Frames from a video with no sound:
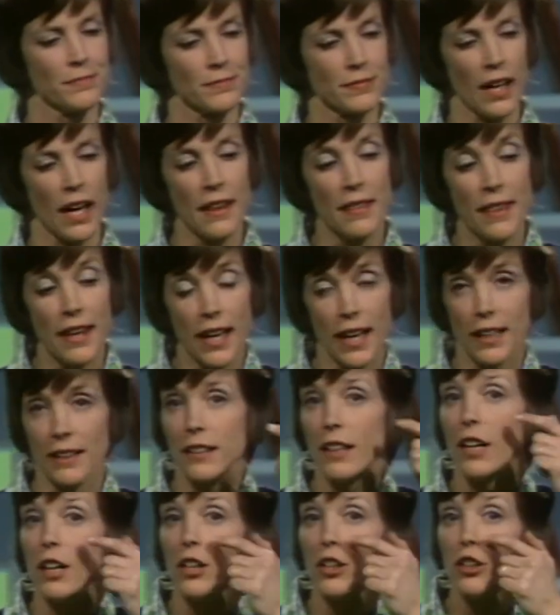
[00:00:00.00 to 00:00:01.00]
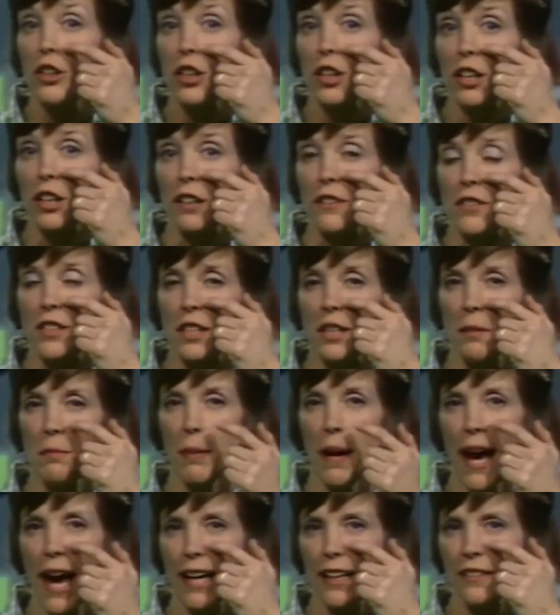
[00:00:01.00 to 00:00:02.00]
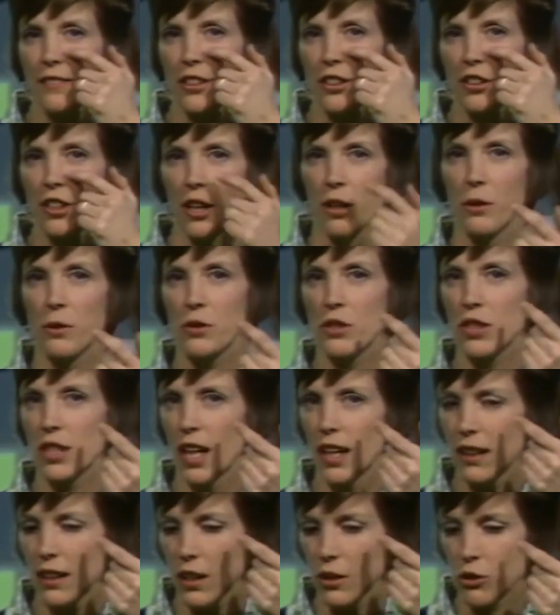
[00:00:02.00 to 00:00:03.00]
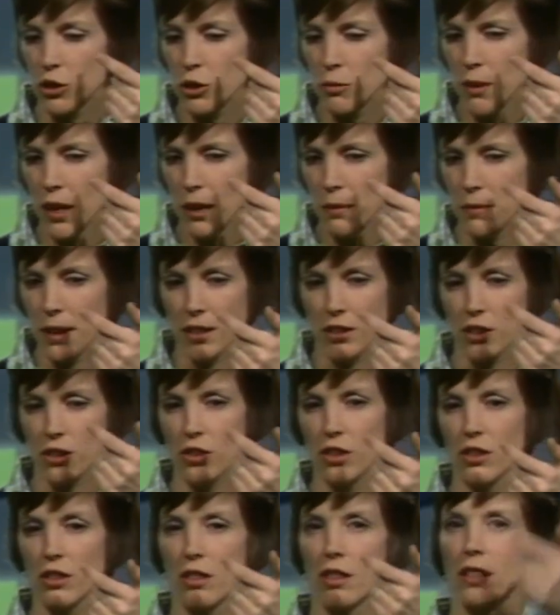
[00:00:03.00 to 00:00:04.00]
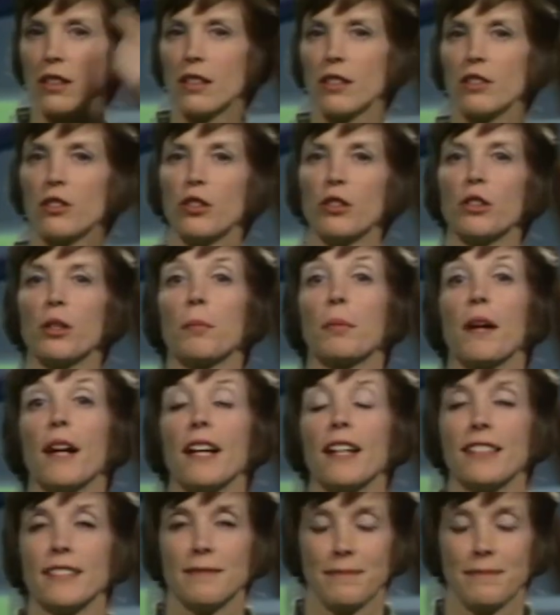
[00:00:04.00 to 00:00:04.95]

And then nerves at the back of your nose send those smell messages to your brain.